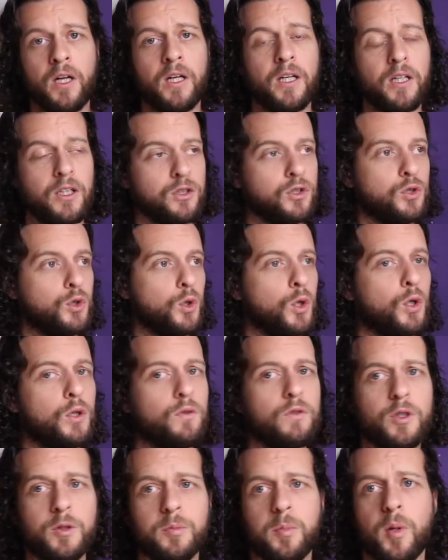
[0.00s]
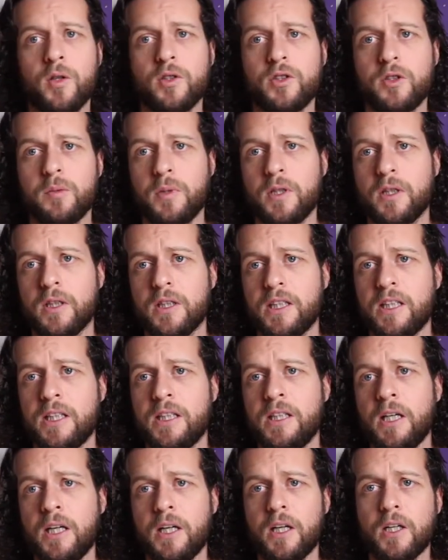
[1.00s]
it is your
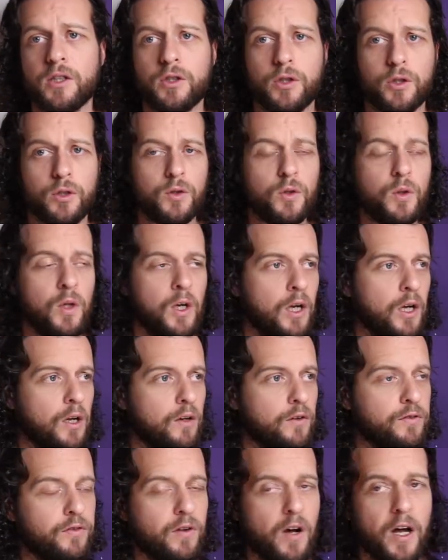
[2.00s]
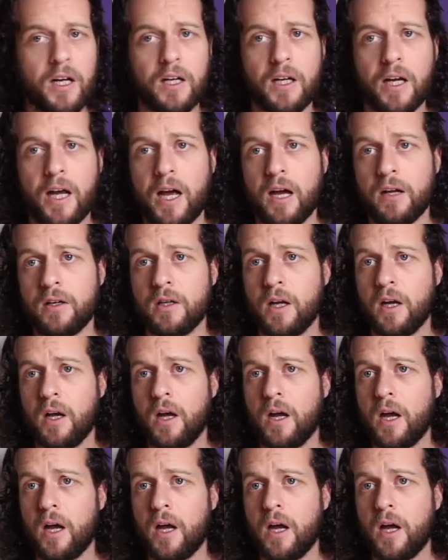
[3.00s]
responsibility to find out